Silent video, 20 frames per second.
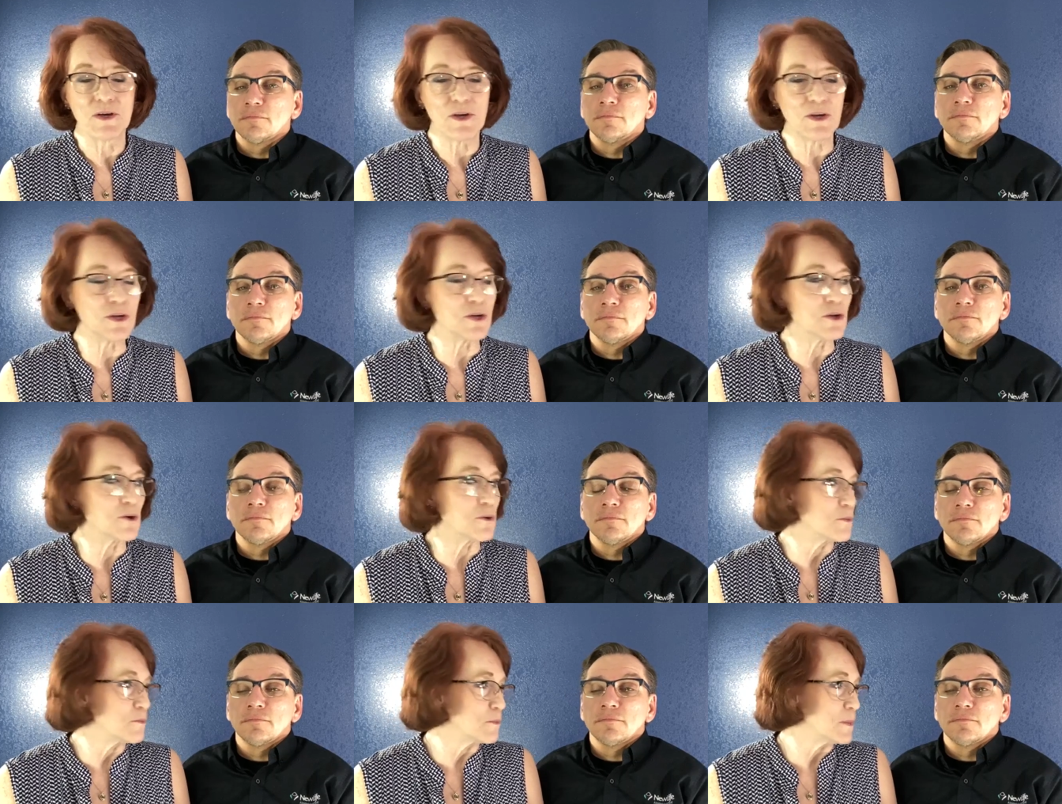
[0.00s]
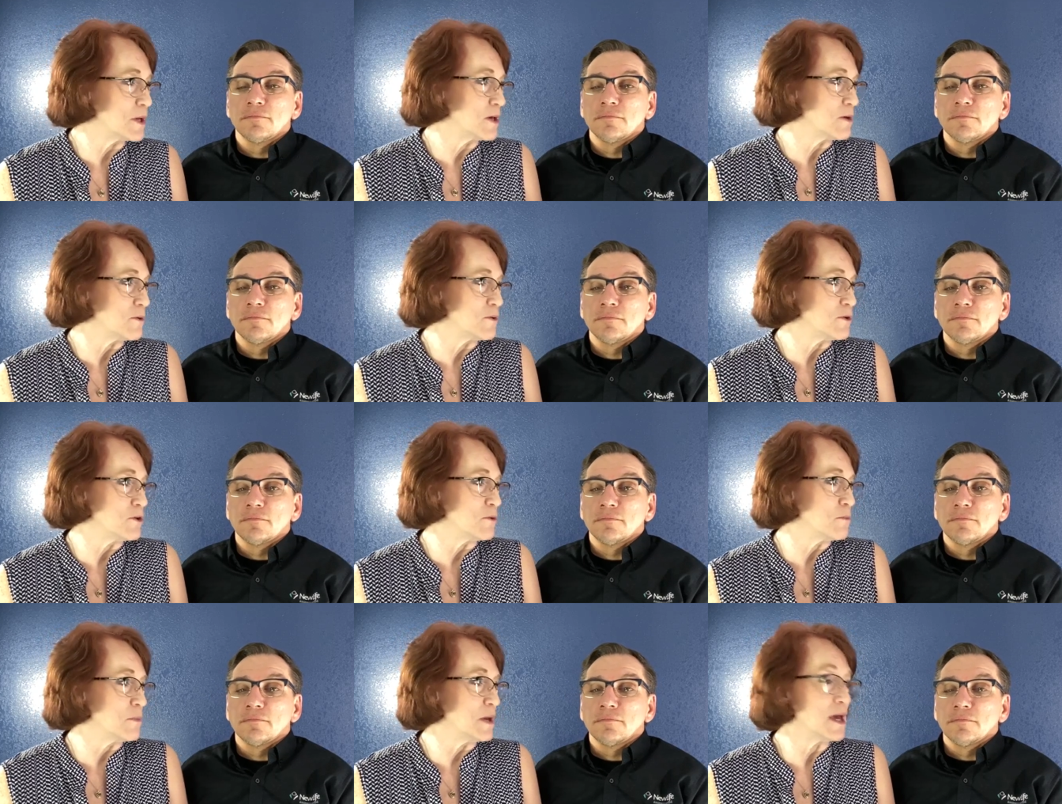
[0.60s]
Speaker 1: You know, me,
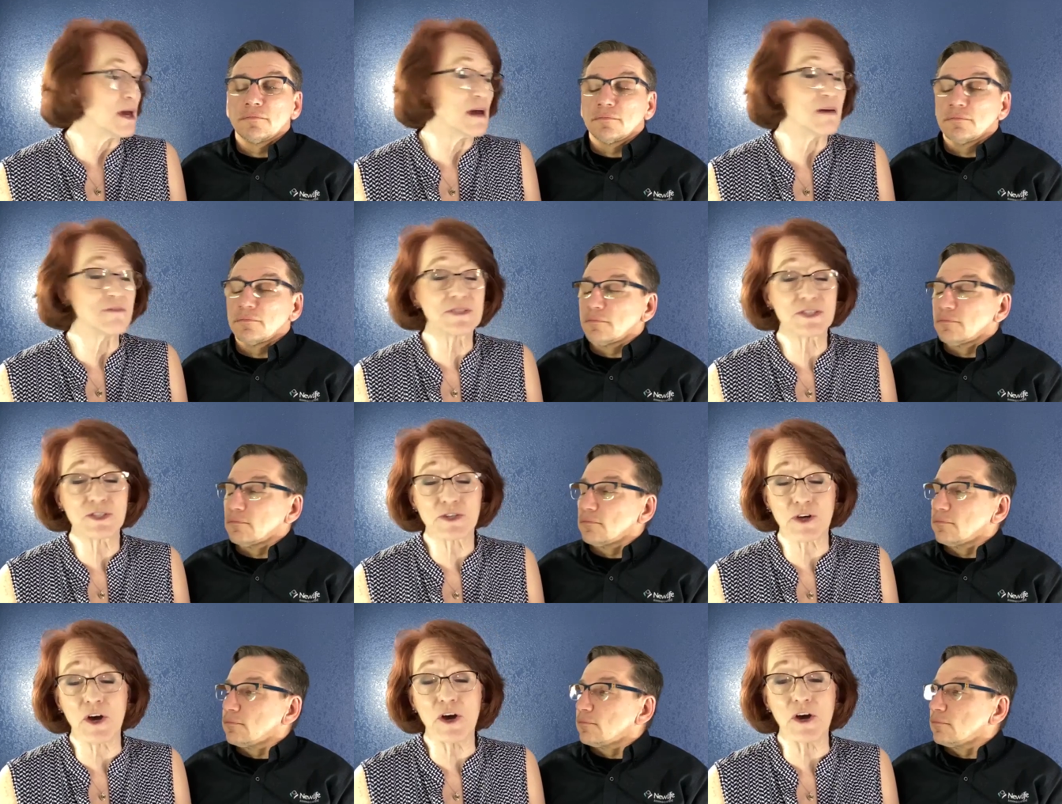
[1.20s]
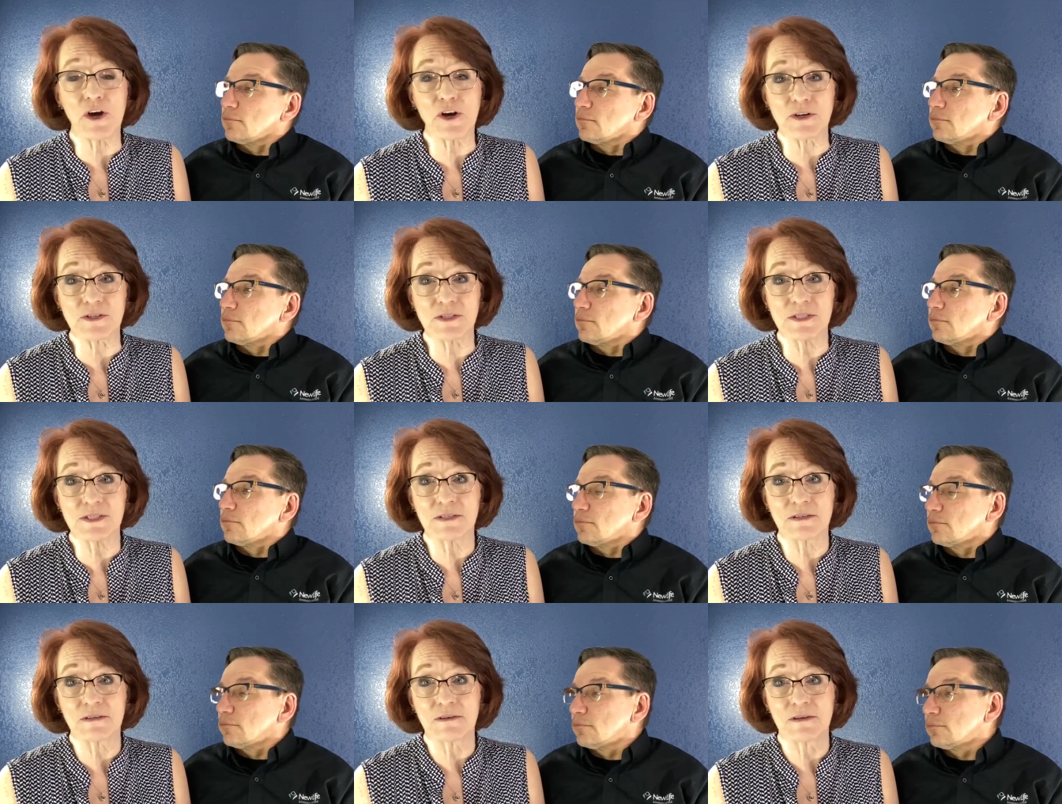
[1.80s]
you may have
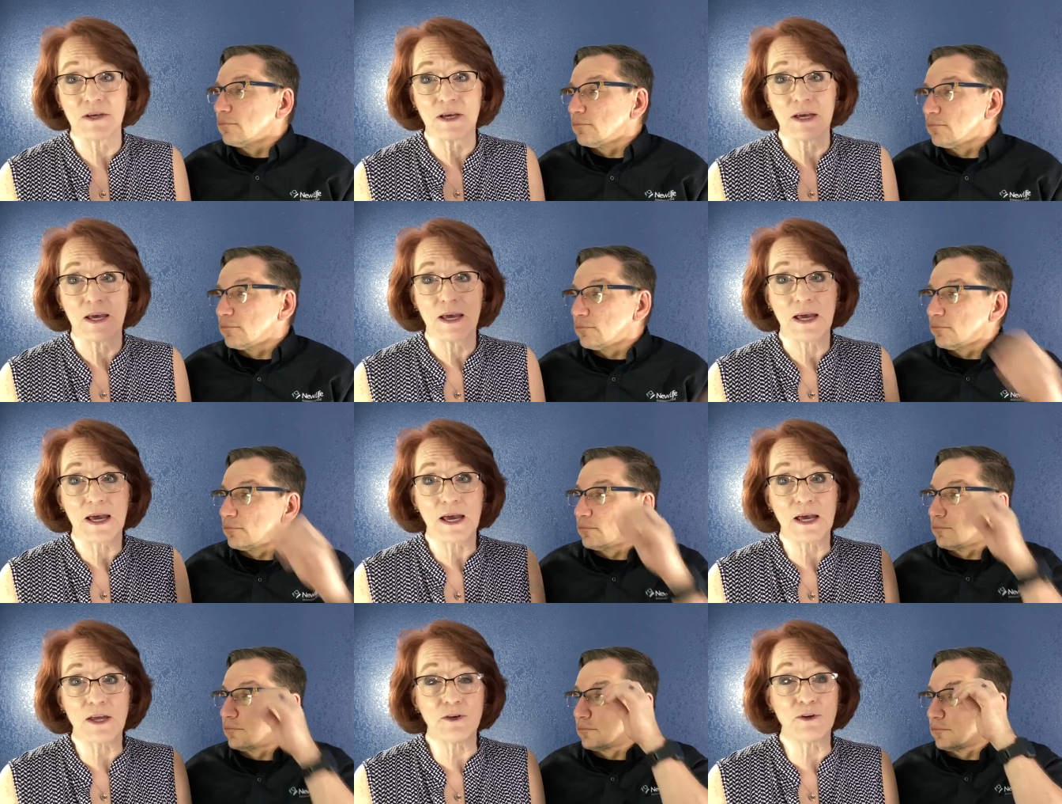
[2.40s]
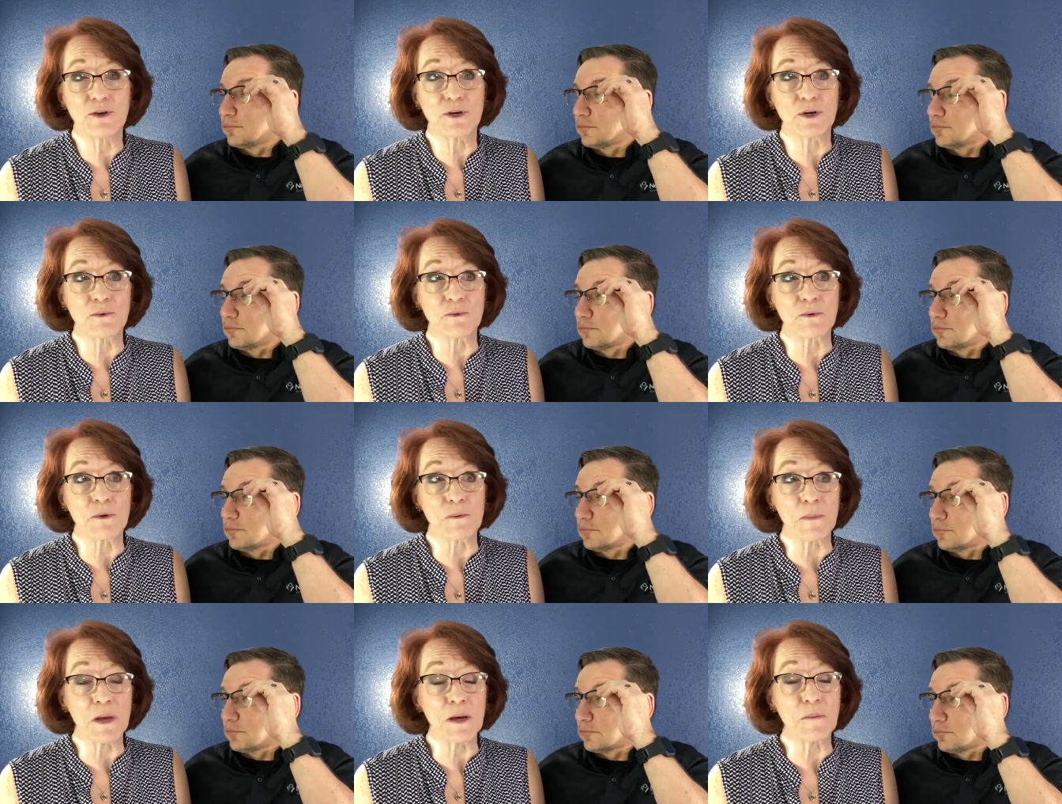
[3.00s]
scars and you can
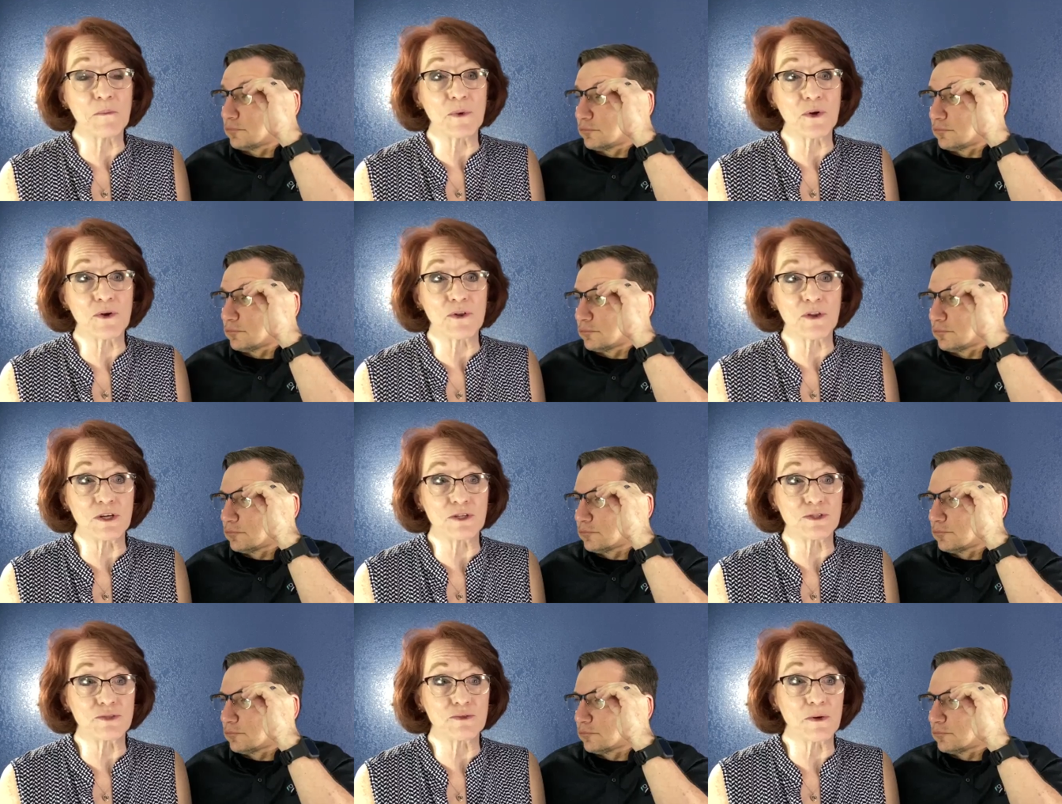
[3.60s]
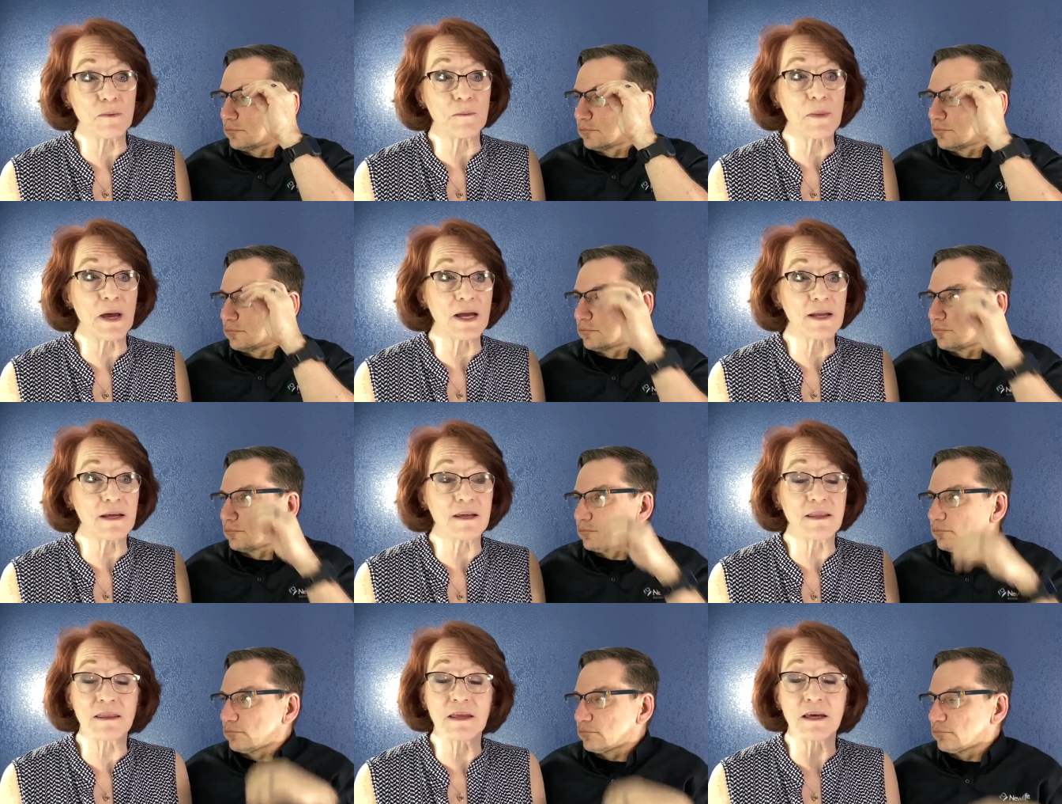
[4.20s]
remember the
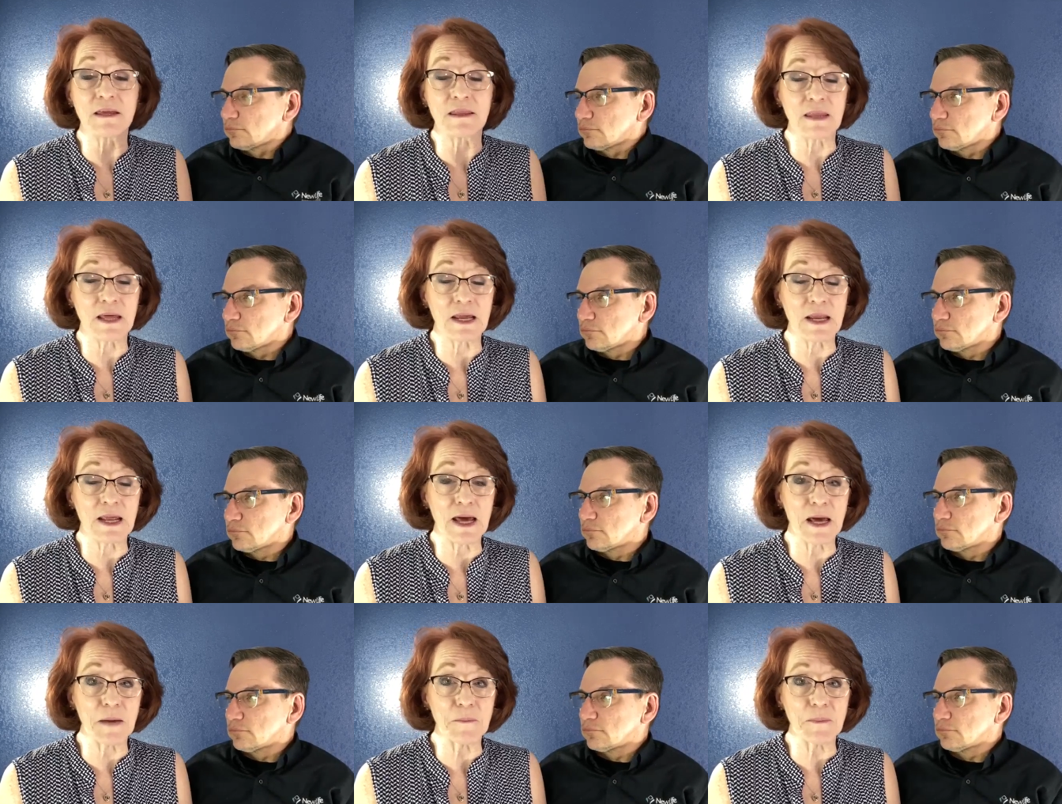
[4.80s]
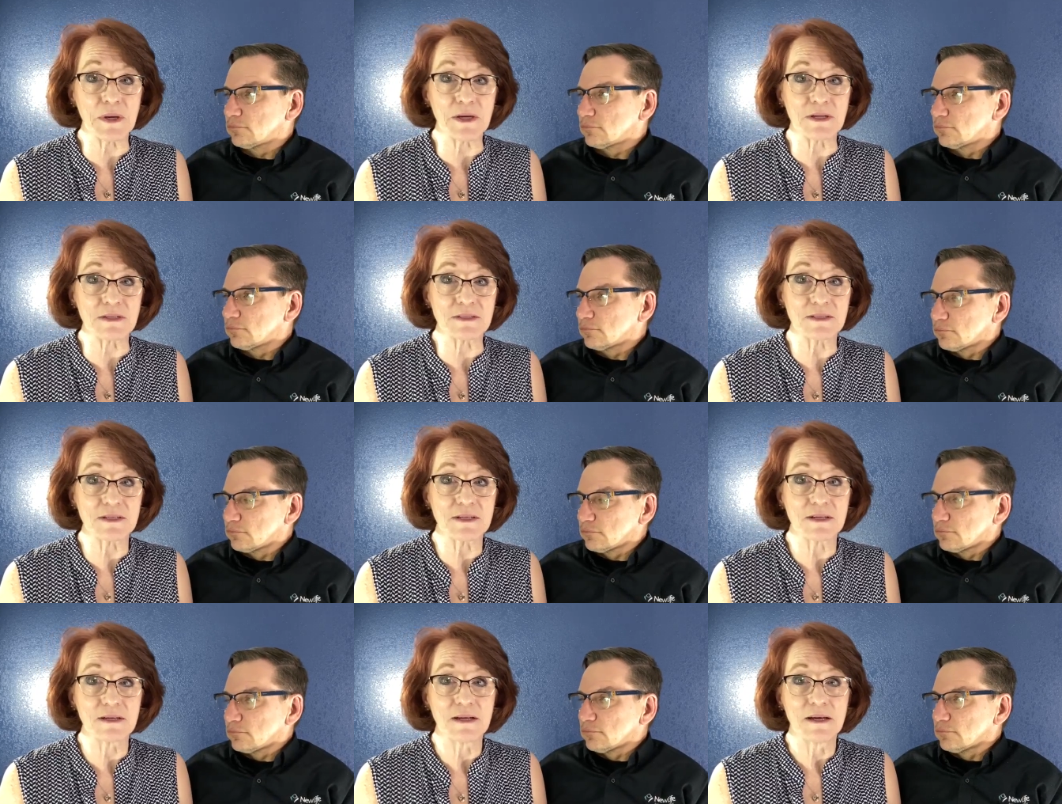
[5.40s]
traumatic thing that
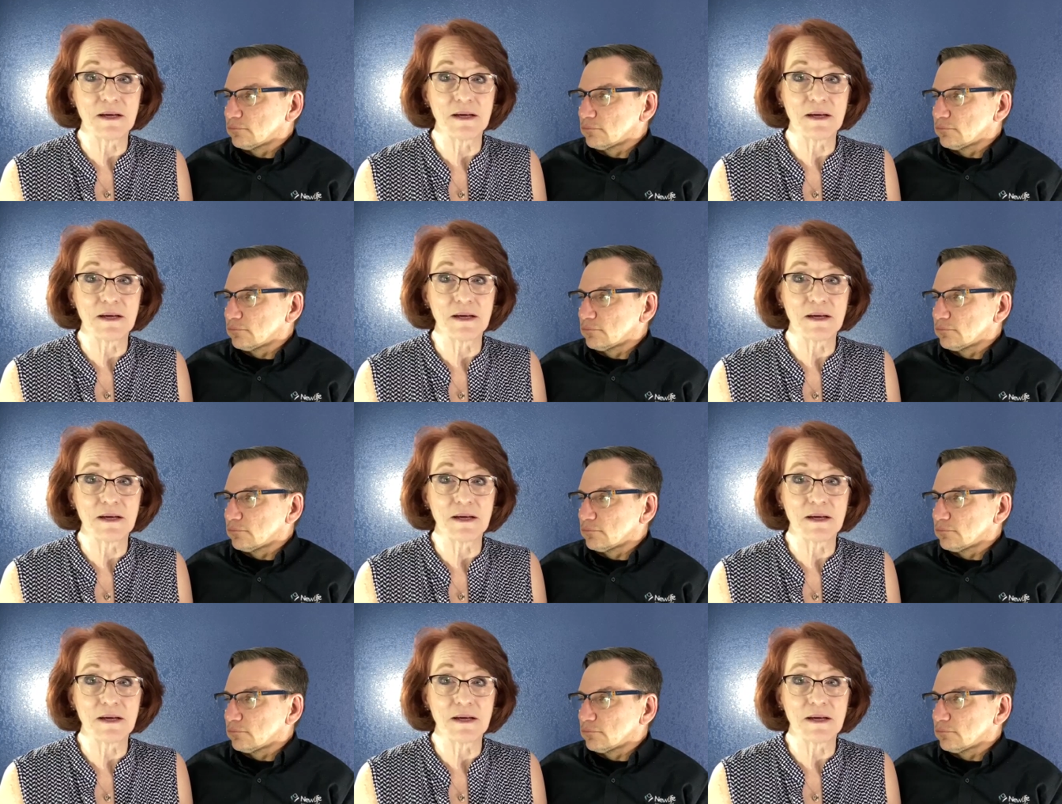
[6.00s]
happened,